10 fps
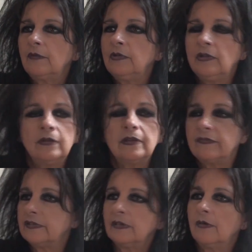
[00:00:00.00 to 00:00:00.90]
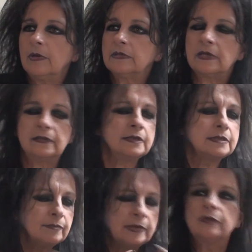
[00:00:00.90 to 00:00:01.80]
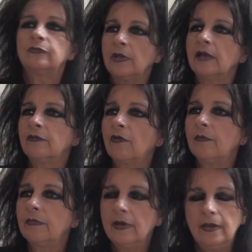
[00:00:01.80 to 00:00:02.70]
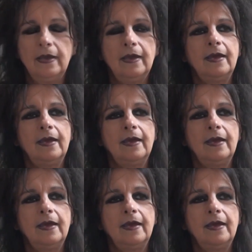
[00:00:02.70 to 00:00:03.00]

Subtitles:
I would not have think about that. It's because we are in Rome. Yeah.